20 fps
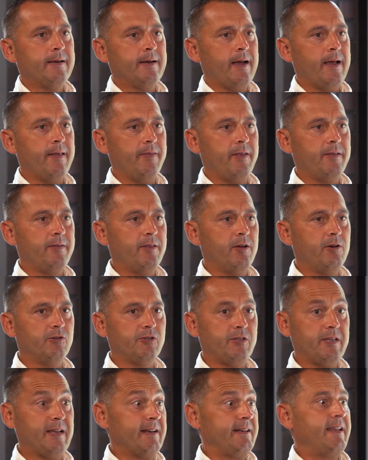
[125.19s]
And then
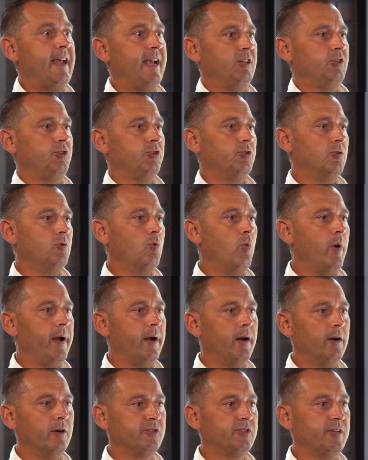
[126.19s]
there's the intentional,
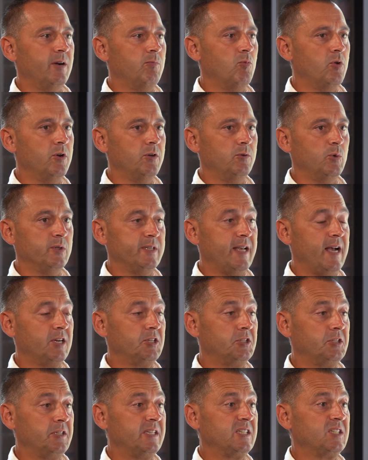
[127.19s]
where someone was
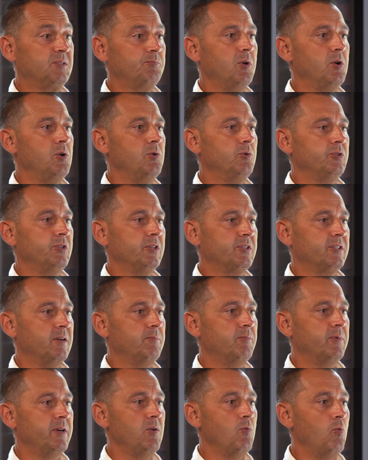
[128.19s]
actually exposed to
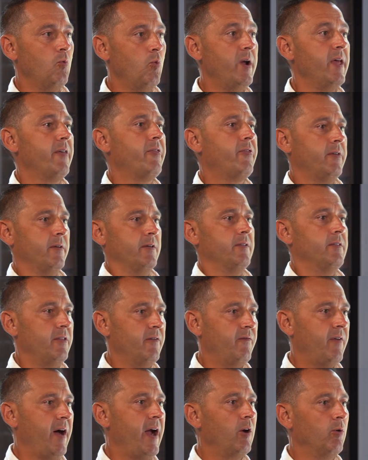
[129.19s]
somebody with the
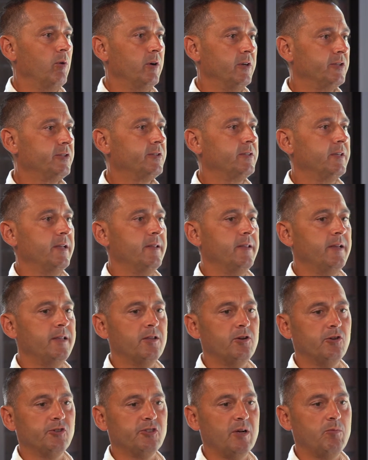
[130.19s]
virus. And then
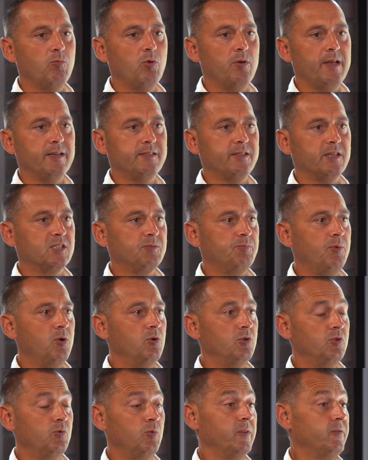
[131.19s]
there's someone that's
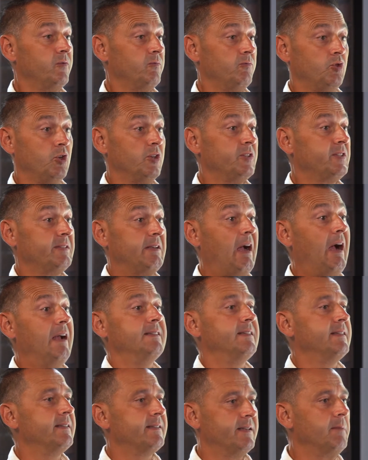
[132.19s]
exposed with just
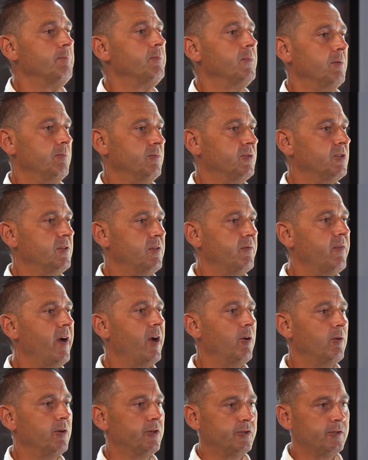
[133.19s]
signs and symptoms of the
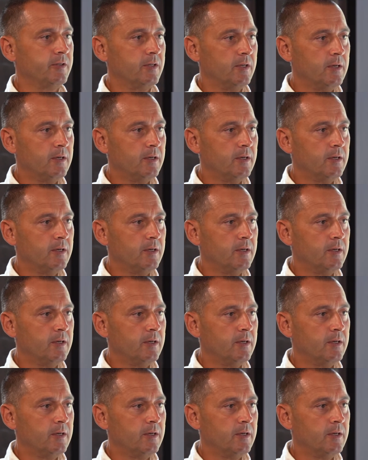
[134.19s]
virus.